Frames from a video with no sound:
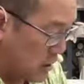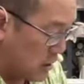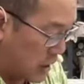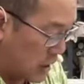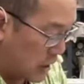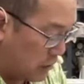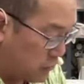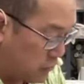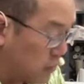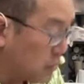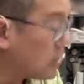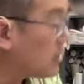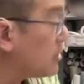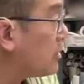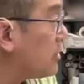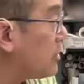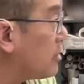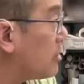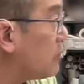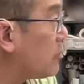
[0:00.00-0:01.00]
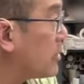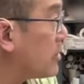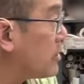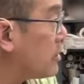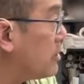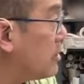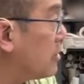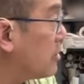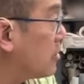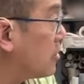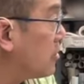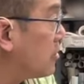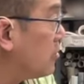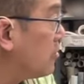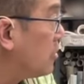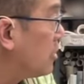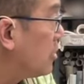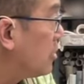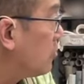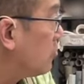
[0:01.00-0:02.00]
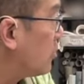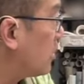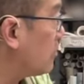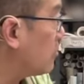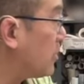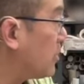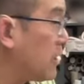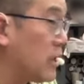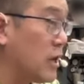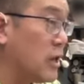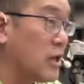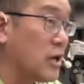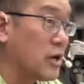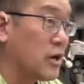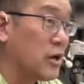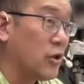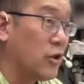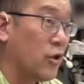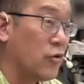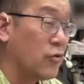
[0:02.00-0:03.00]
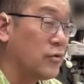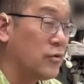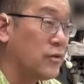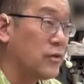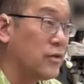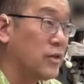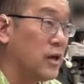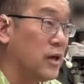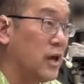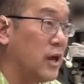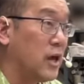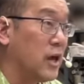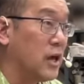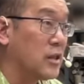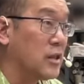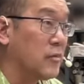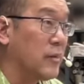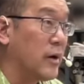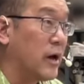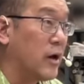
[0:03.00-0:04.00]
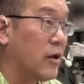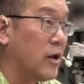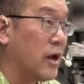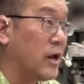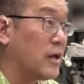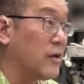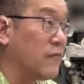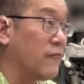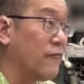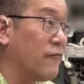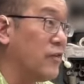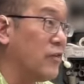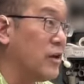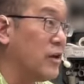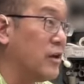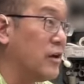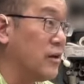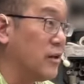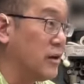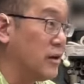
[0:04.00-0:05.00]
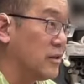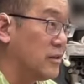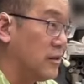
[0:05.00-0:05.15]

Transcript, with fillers: I'll squeeze a little bit here, right? But getting close to the end about, I can feel it.